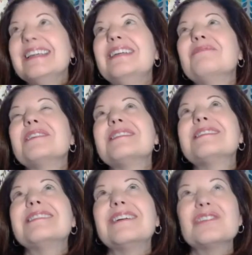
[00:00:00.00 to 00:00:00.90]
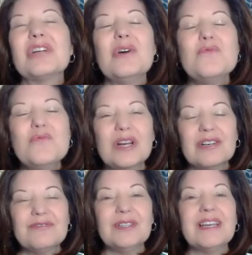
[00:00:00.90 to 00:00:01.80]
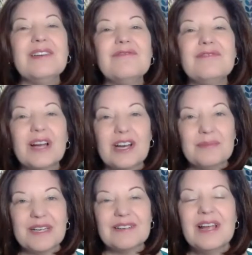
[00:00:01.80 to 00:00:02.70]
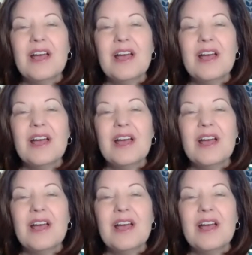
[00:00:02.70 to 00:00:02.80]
and it was such a wonderful environment